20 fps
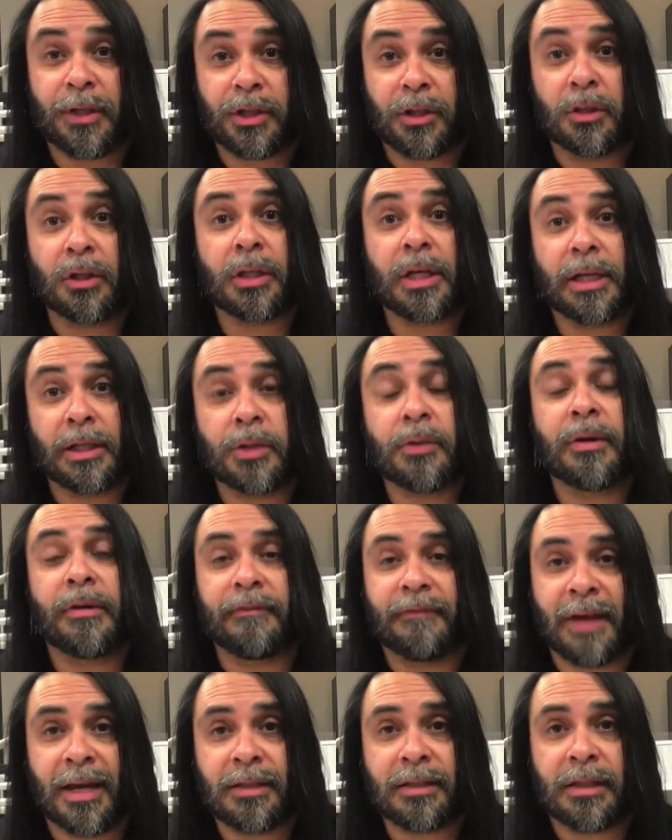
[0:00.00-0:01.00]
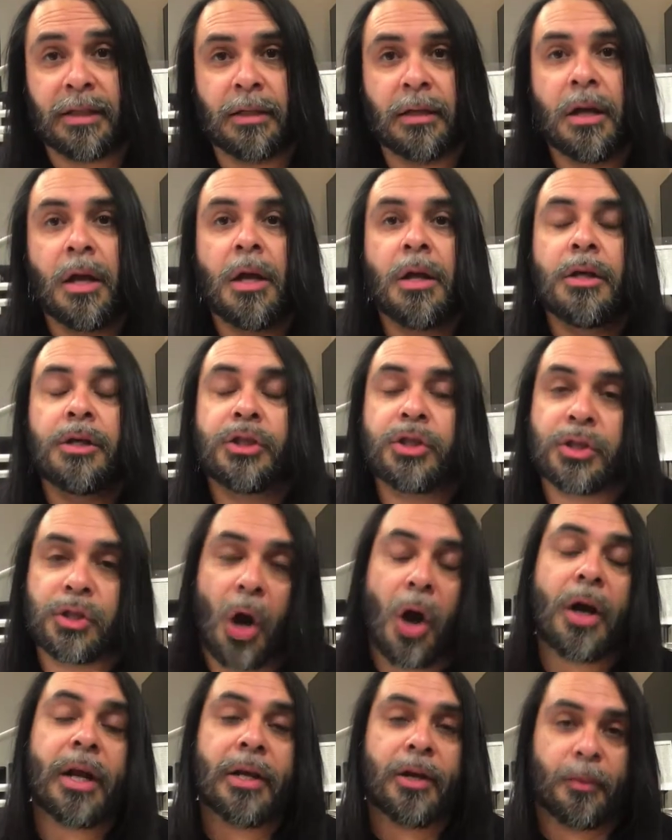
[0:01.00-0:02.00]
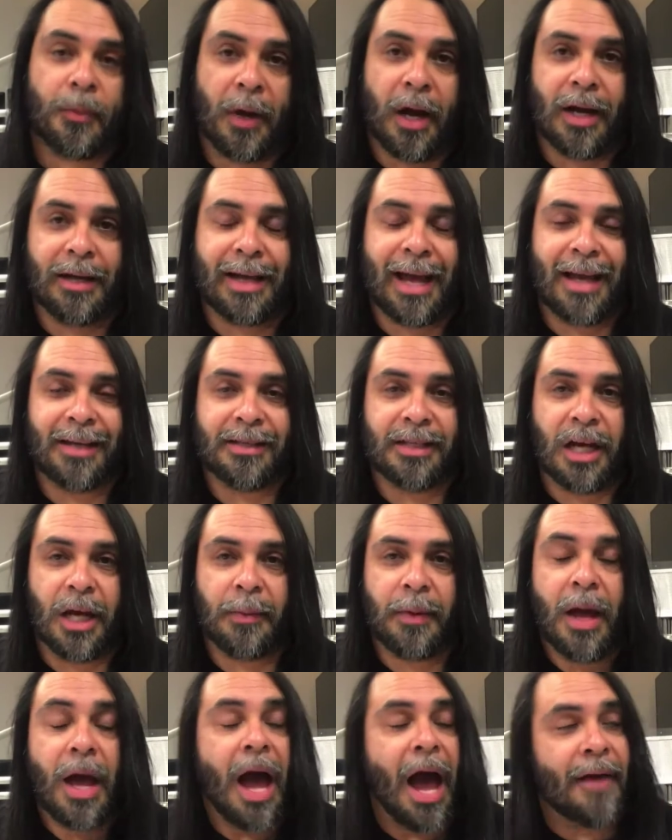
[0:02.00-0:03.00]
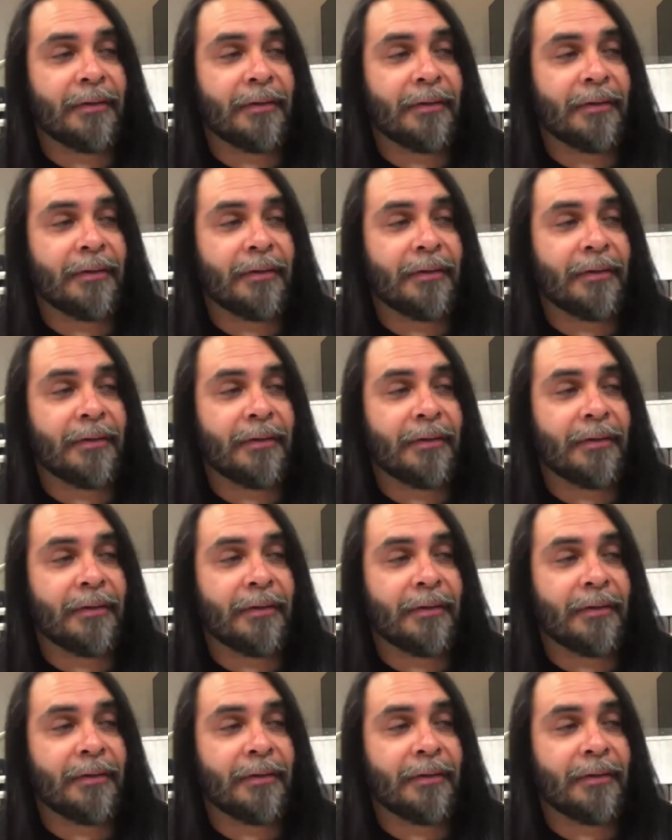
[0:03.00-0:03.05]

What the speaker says: but you're looking to invest in starting your podcast up,